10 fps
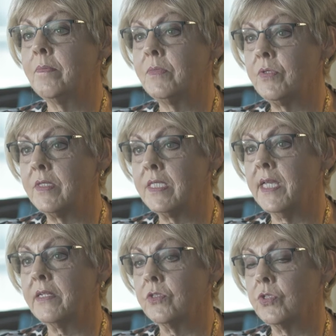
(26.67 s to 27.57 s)
up to the
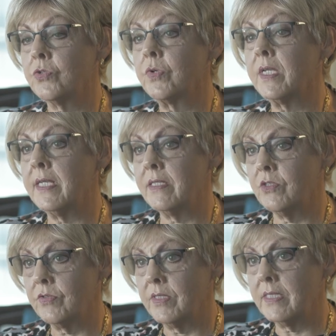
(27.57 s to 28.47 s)
second story
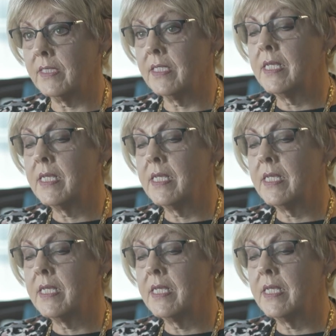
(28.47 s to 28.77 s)
entrance.